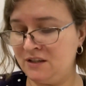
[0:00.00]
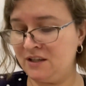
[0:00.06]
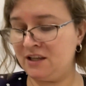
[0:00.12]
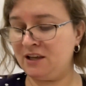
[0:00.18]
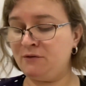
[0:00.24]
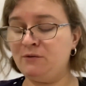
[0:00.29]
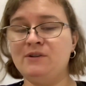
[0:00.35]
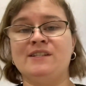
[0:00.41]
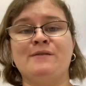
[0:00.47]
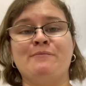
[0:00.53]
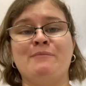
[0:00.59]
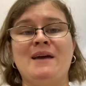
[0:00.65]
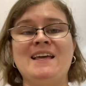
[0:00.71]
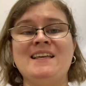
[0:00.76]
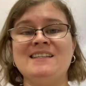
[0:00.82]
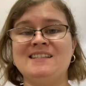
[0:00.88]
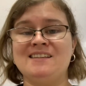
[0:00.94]
He was
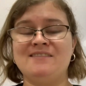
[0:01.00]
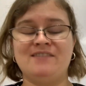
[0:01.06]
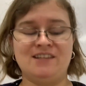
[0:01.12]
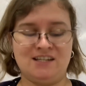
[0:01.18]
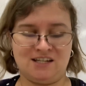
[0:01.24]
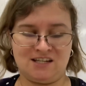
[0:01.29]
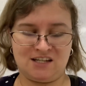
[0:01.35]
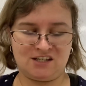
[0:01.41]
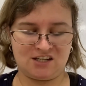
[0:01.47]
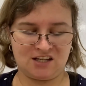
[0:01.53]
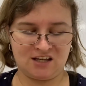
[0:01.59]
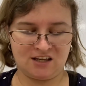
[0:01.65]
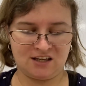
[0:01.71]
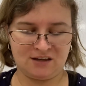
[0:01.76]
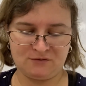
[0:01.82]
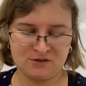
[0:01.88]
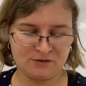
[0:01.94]
amazed at the teaching.
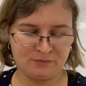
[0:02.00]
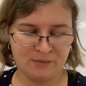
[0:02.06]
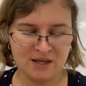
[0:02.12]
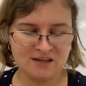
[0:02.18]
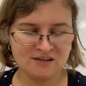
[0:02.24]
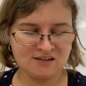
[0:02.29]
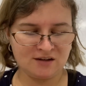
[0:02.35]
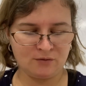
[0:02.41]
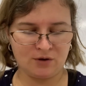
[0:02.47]
He was amazed at